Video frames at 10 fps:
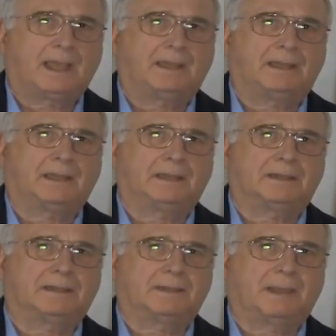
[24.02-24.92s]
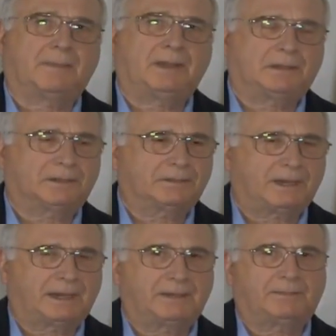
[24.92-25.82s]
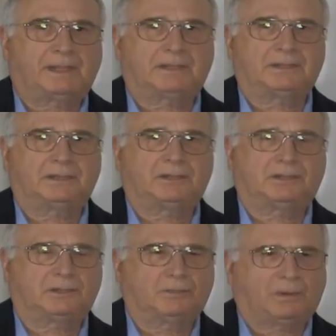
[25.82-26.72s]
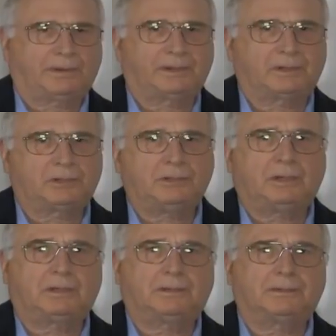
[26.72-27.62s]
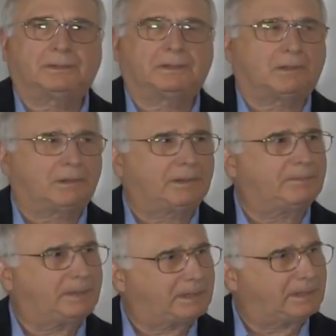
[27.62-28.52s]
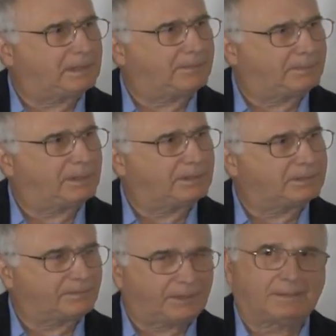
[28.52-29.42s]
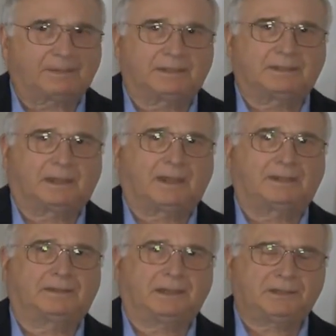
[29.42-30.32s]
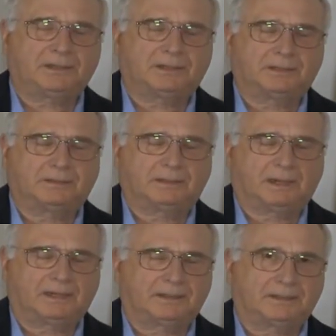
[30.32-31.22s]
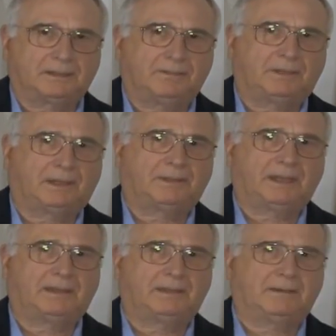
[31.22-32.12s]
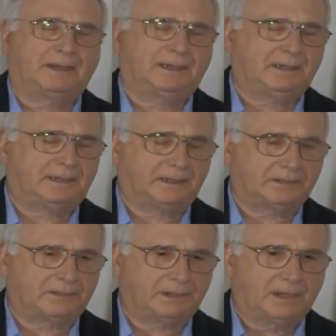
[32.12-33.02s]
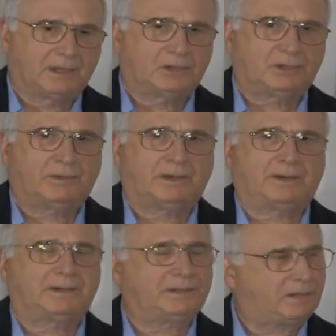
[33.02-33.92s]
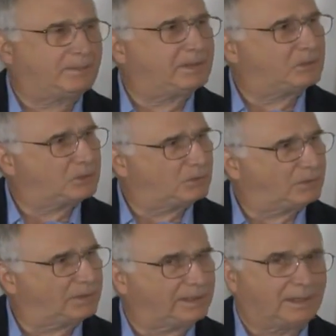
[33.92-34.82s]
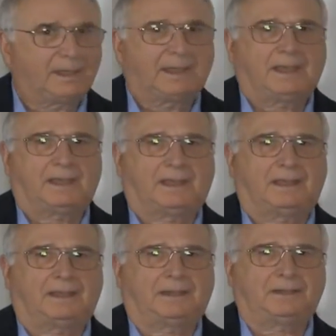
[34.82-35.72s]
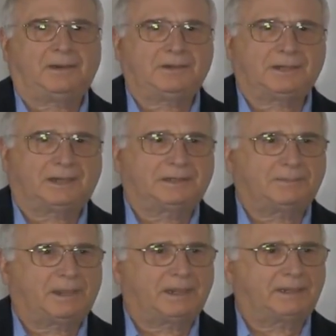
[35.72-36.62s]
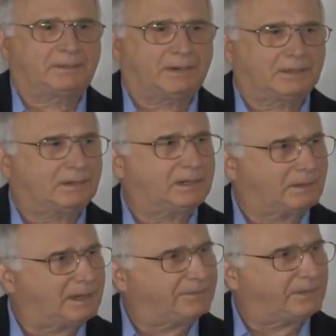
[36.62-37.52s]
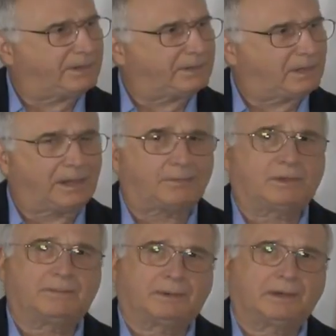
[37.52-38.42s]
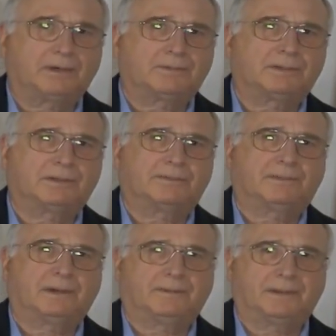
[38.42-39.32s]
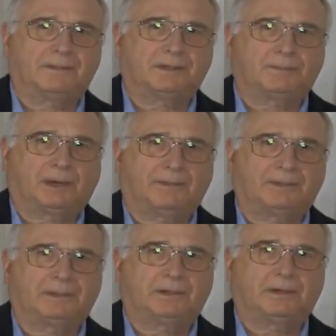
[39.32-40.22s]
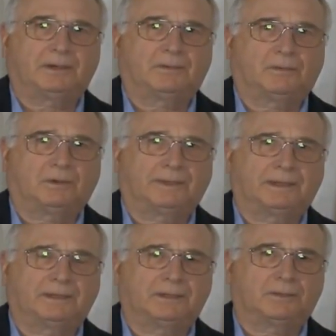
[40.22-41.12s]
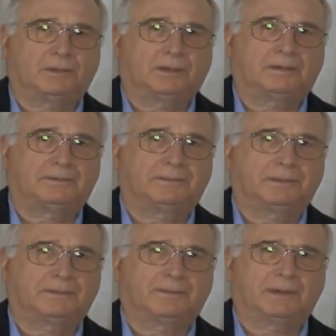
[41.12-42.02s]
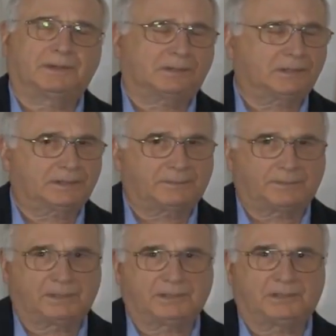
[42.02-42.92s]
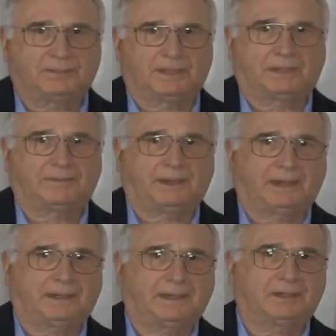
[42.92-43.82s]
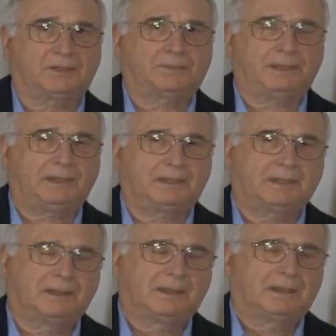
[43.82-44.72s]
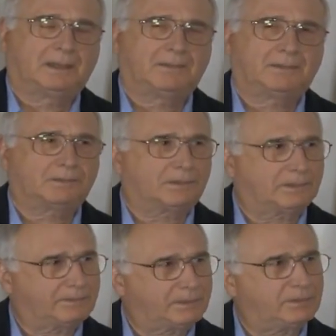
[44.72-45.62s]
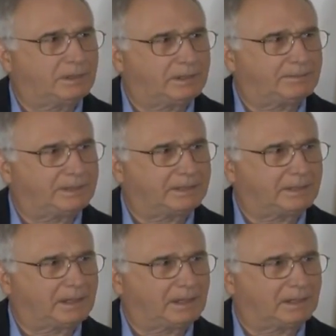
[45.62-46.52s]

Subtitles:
And my mother looked around the back seat and she said, "Walter, did you know that all the men in the Burns family died destitute?" And I said, "No, Mom, I had no idea." And so she went on to tell me the story. And it turns out that my great-great-grandfather, Otway Burns, was a very famous privateer in the War of 1812. He was a very successful businessman. In fact, at his peak, he was worth over $200 million.